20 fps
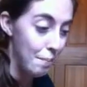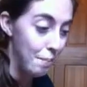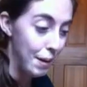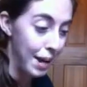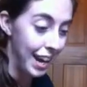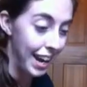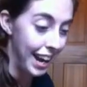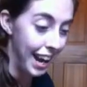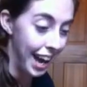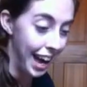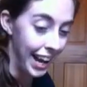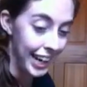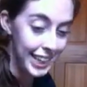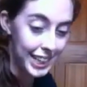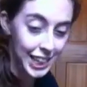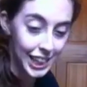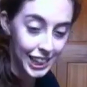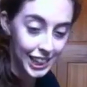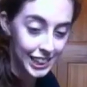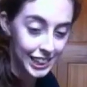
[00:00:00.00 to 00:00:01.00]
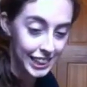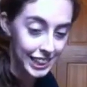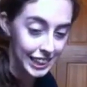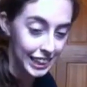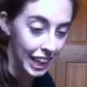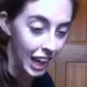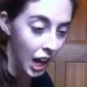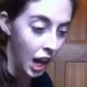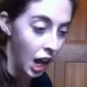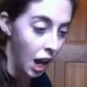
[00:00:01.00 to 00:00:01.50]
but I
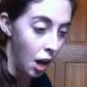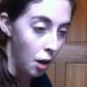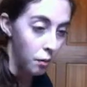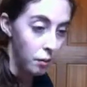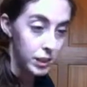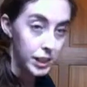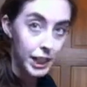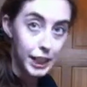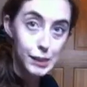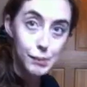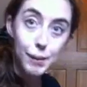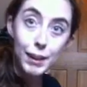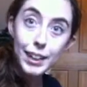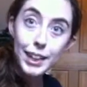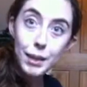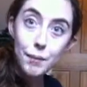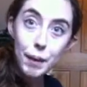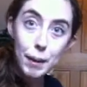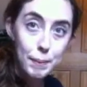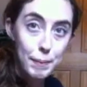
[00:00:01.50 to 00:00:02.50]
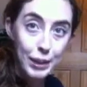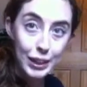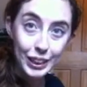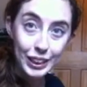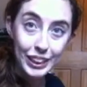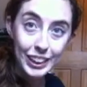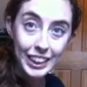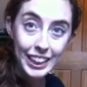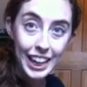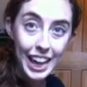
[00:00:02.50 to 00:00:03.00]
just was expecting my
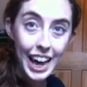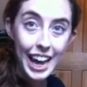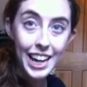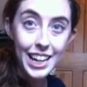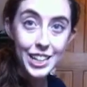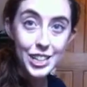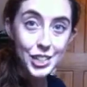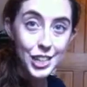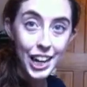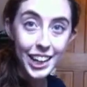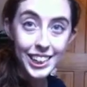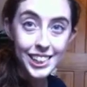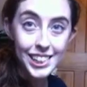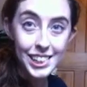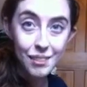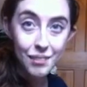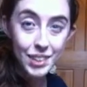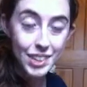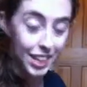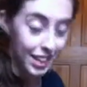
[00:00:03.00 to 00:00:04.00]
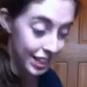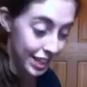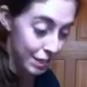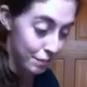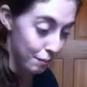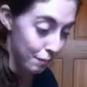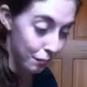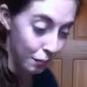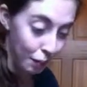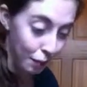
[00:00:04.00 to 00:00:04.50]
book, and Chegg has never done
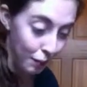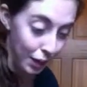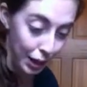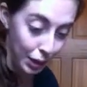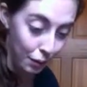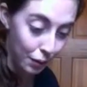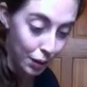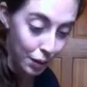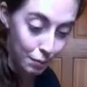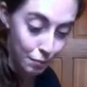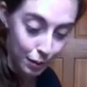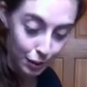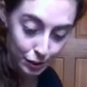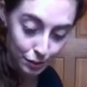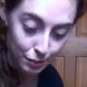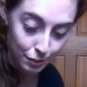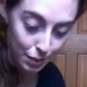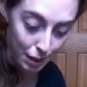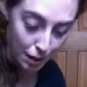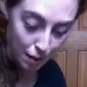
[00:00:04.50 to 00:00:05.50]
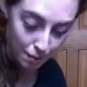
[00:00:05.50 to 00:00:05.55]
this before when I ordered books from